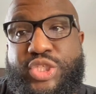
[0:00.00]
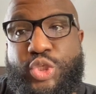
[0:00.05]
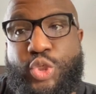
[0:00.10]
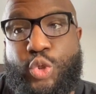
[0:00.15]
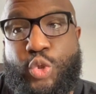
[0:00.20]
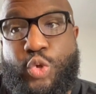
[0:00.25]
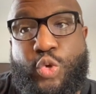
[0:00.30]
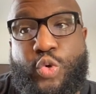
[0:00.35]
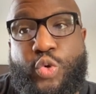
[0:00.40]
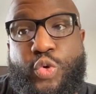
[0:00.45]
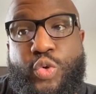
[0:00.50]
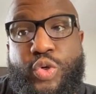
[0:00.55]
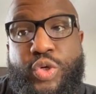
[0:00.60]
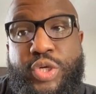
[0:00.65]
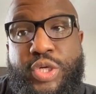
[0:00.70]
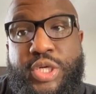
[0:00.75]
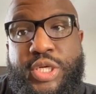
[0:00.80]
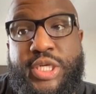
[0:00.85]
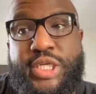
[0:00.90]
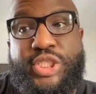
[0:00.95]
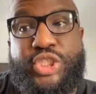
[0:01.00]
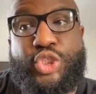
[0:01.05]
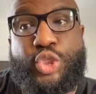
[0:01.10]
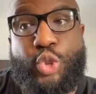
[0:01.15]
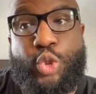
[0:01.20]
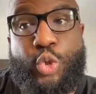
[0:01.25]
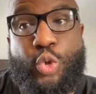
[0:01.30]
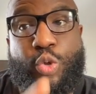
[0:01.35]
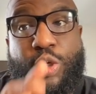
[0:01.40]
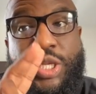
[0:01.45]
two
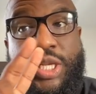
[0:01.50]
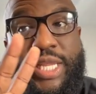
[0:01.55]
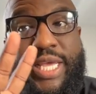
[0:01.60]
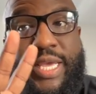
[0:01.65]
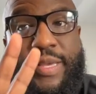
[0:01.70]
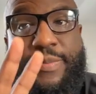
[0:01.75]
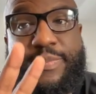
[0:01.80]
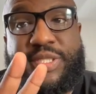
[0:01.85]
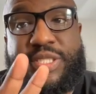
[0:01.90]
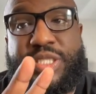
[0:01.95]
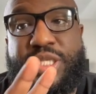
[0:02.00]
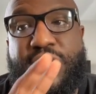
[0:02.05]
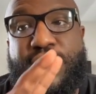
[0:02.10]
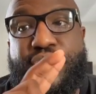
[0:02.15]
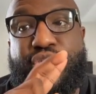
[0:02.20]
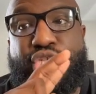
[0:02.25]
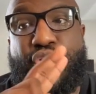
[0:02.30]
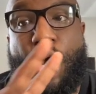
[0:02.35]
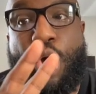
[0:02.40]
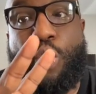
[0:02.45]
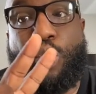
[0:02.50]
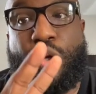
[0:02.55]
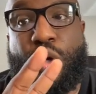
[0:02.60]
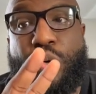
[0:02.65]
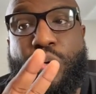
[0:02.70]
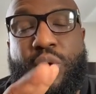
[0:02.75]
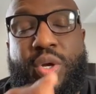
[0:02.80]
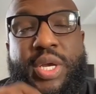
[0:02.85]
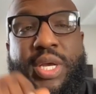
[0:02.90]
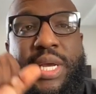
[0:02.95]
clips
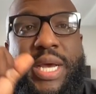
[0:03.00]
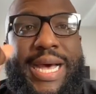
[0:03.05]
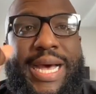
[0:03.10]
total.